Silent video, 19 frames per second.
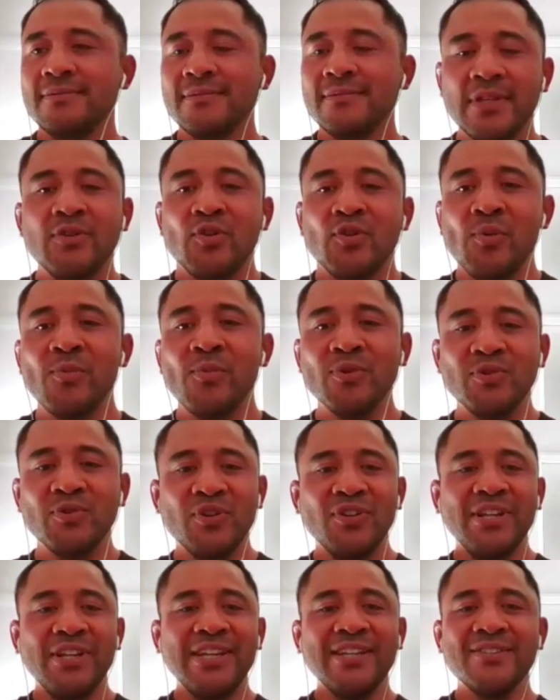the normal
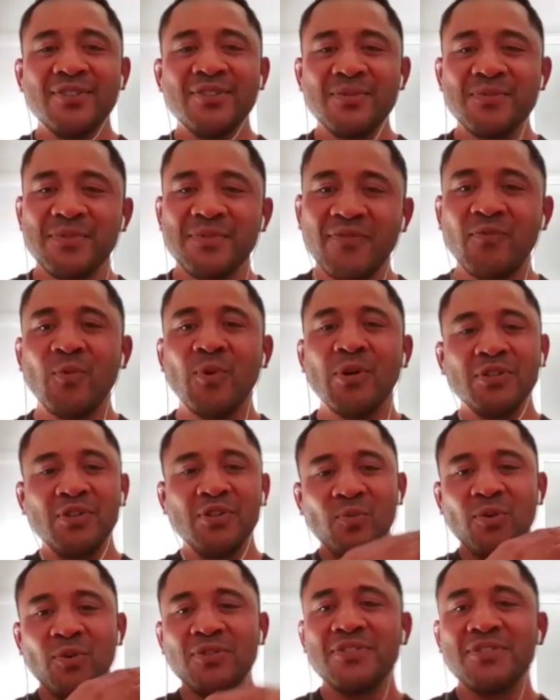journey in terms of what
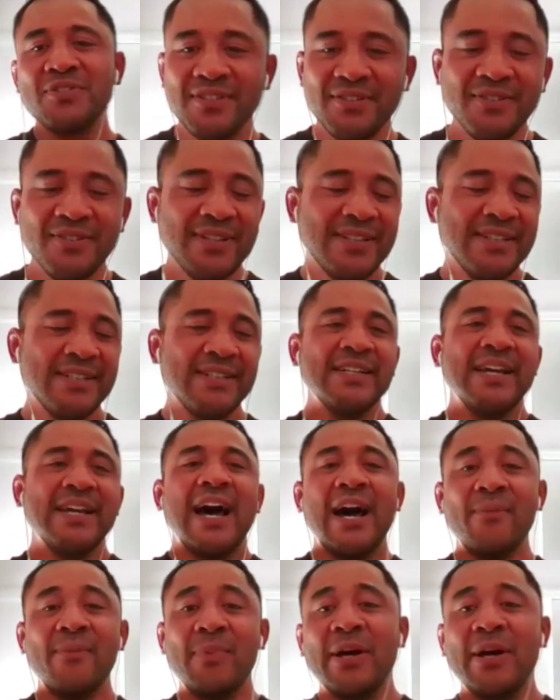you want to do.
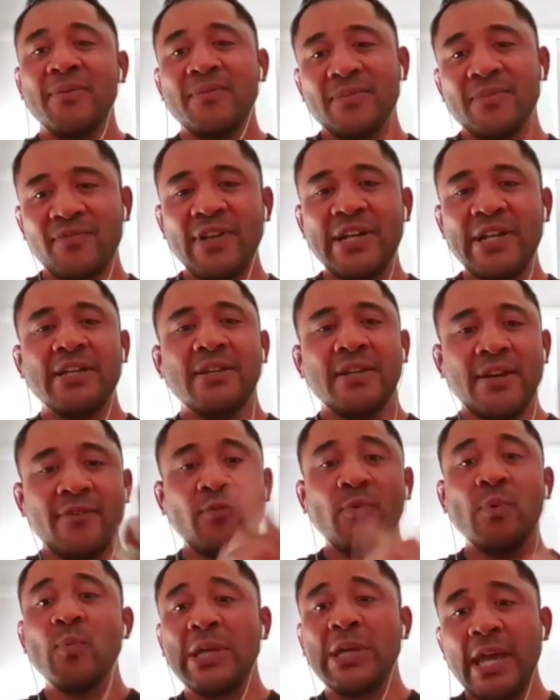But funnily enough,
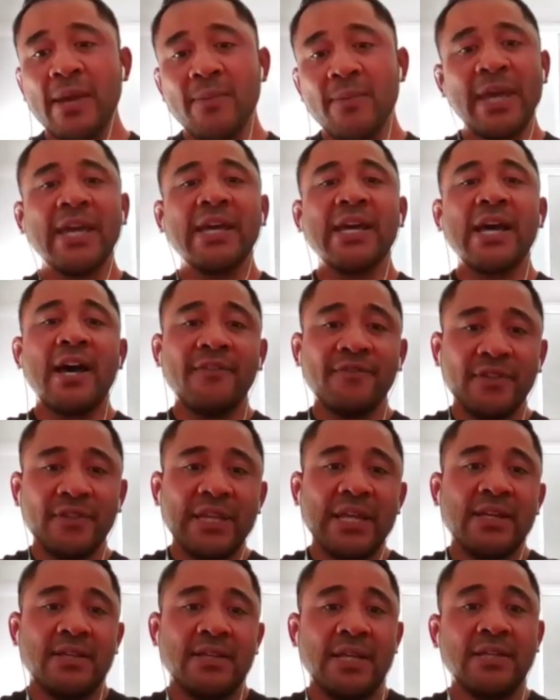when we came back after
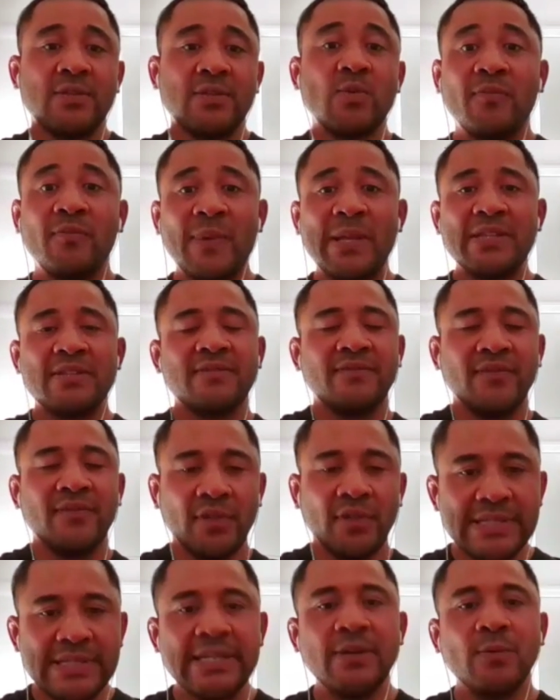that 12 months of
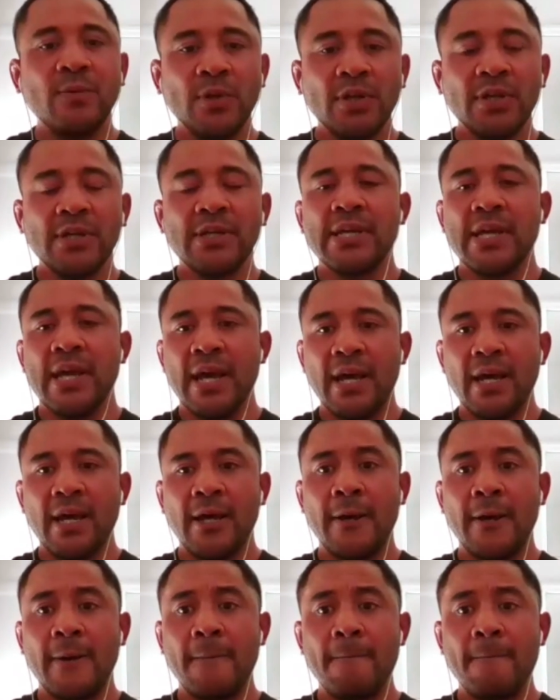volunteer work,
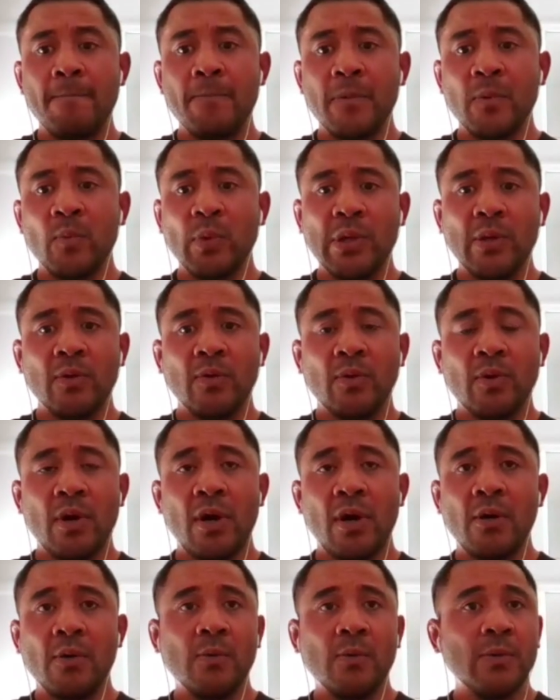I
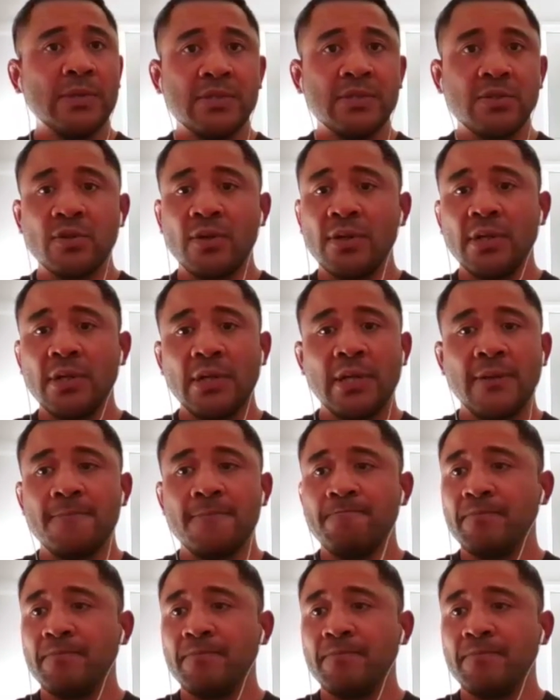was trying to,